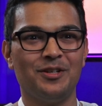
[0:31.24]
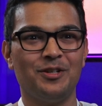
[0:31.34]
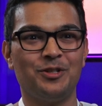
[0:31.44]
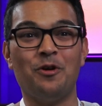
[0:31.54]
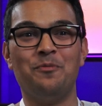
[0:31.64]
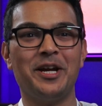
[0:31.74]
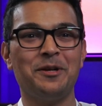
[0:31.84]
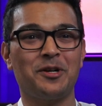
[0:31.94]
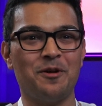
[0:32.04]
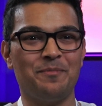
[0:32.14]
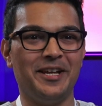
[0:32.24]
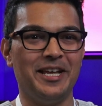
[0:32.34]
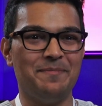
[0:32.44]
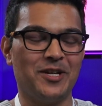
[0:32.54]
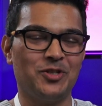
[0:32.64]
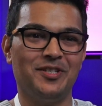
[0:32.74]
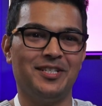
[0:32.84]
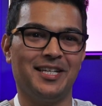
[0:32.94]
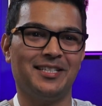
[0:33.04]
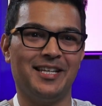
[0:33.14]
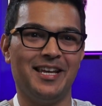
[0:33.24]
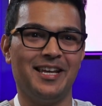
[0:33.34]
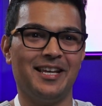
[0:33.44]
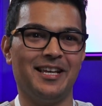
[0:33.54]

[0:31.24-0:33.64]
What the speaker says: So my company, Best 360,